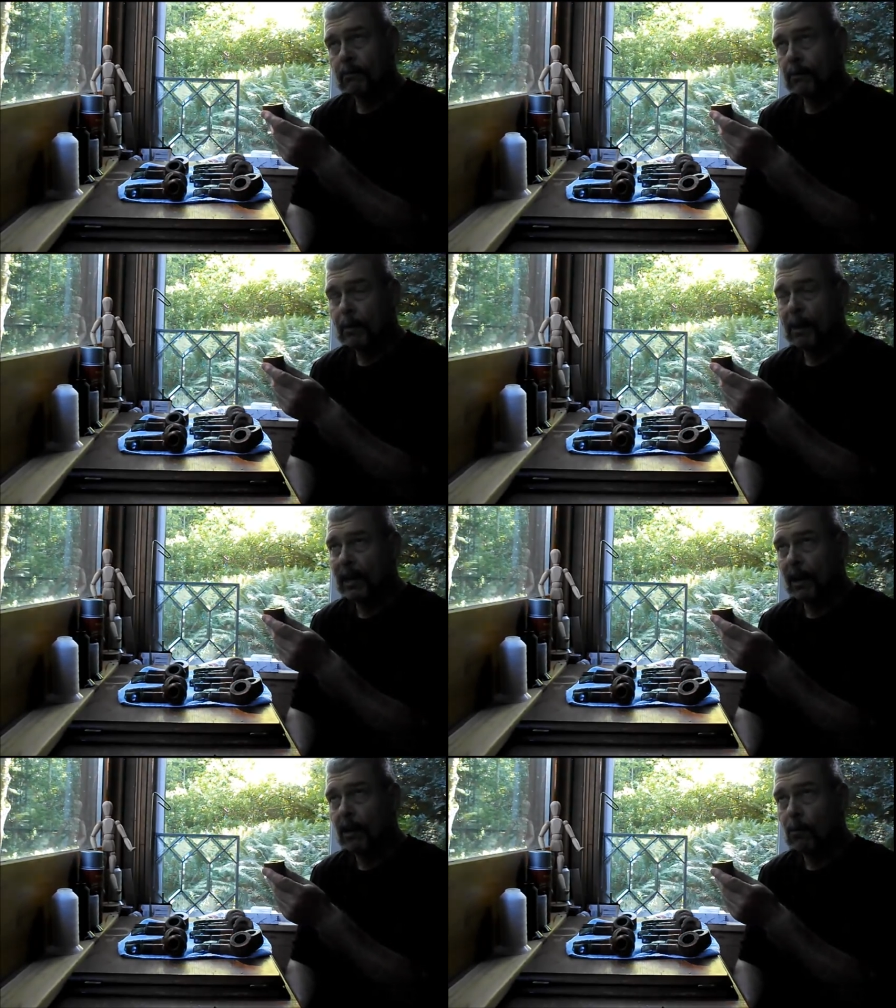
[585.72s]
depending
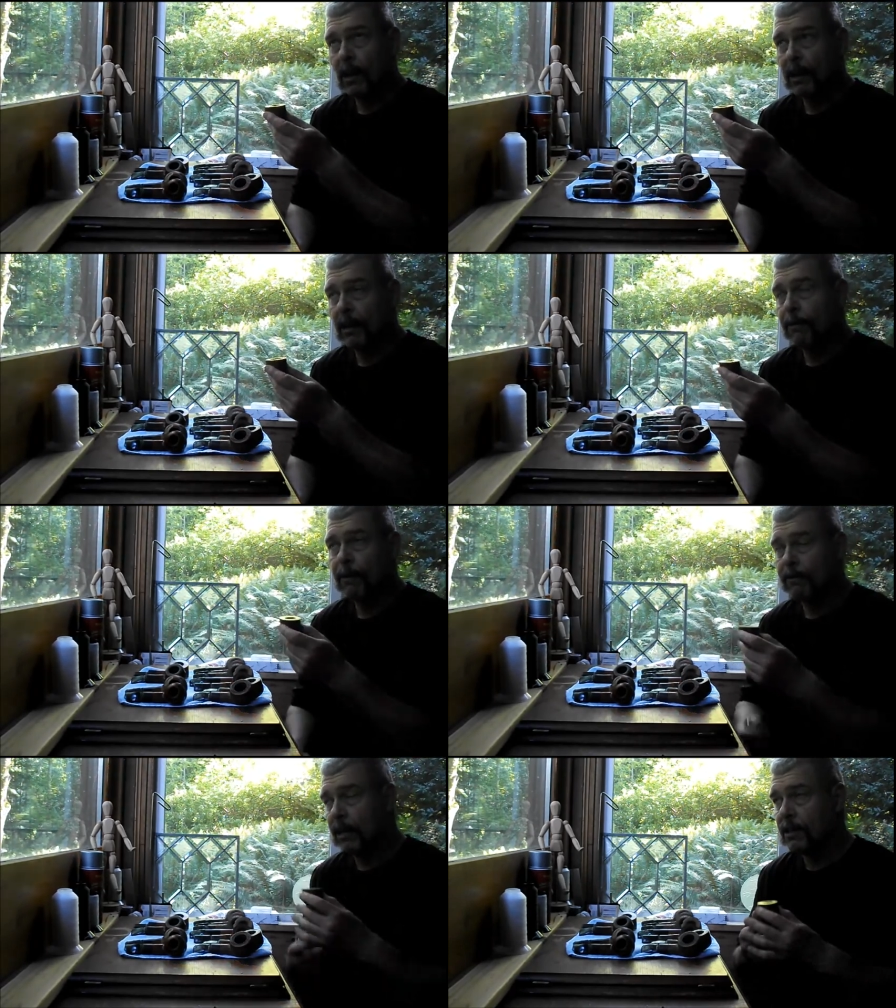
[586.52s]
on when in the
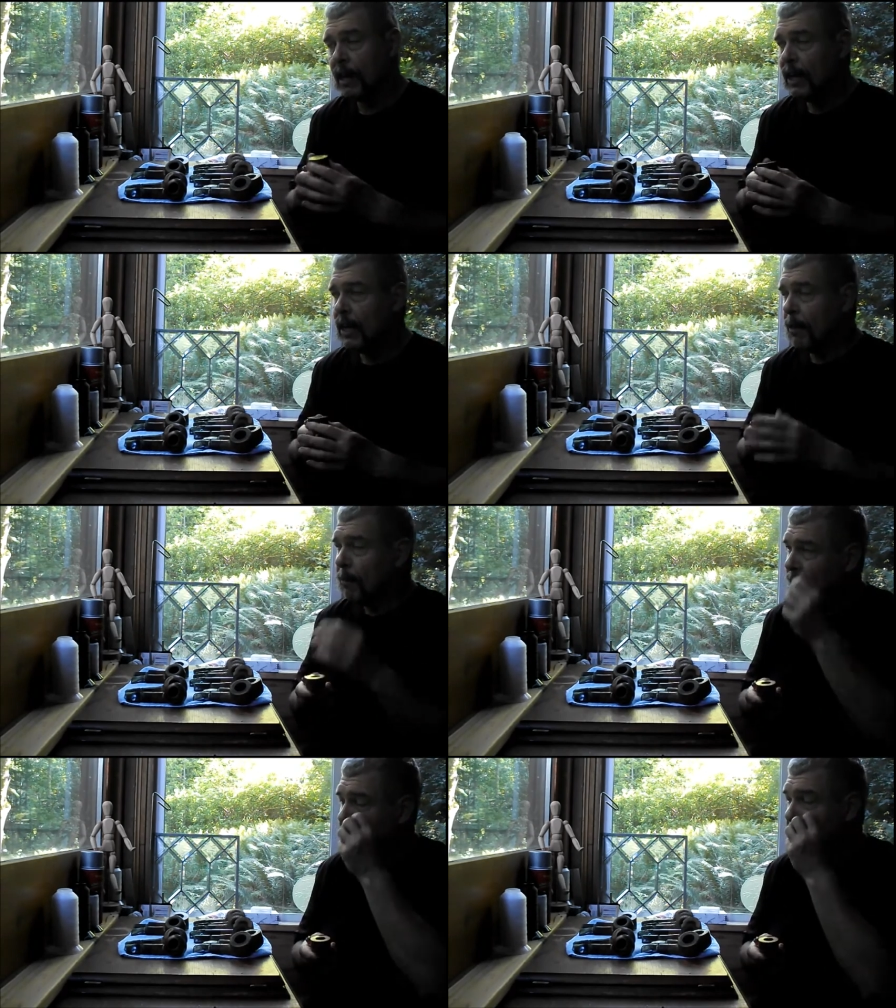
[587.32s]
50s,
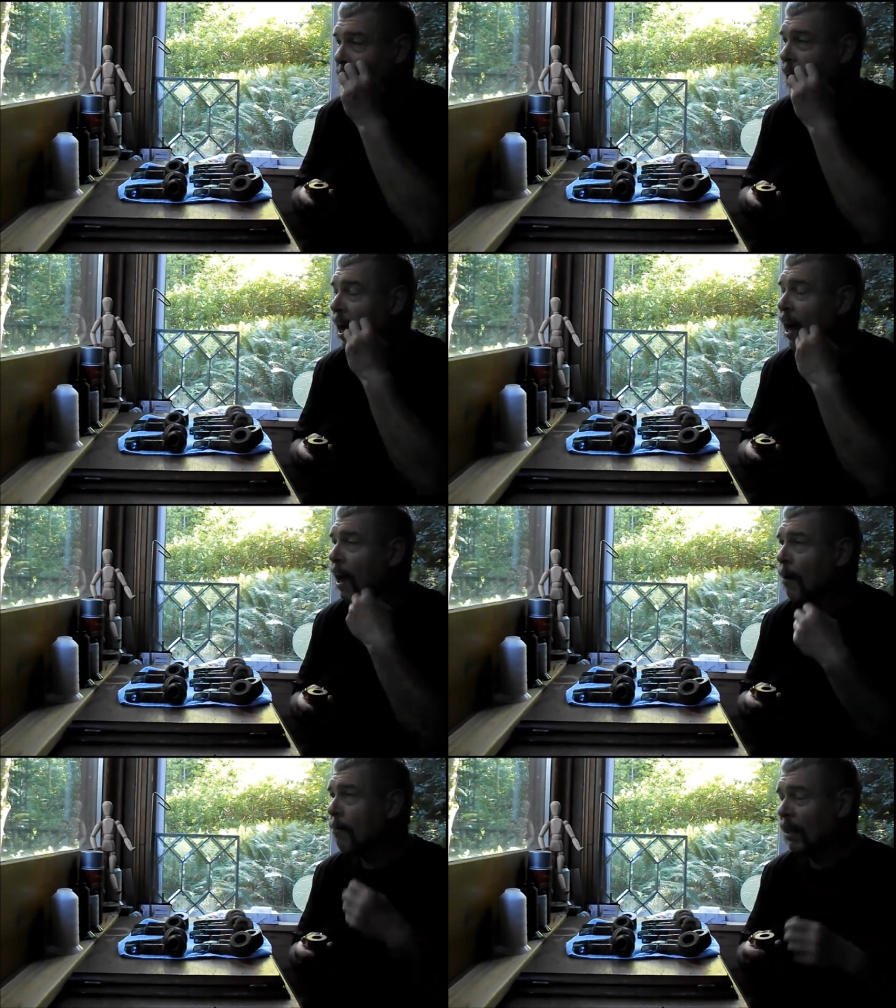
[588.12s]
but uh,
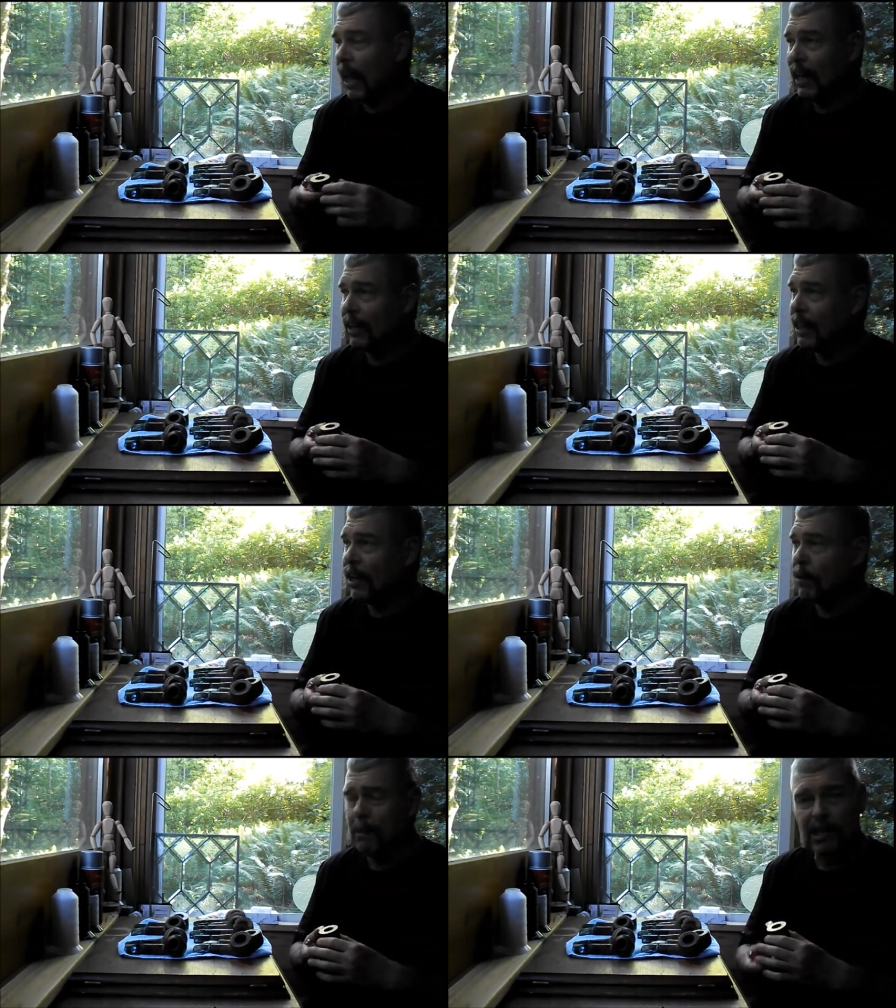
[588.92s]
like they
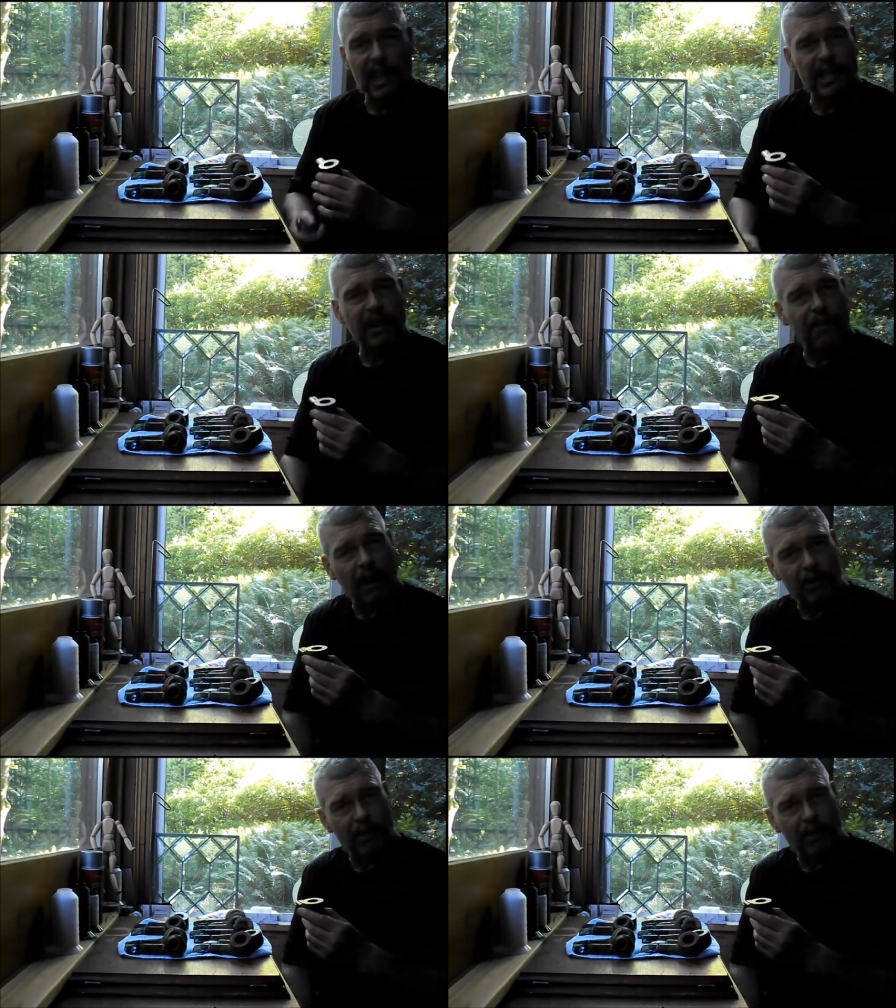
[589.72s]
could be 65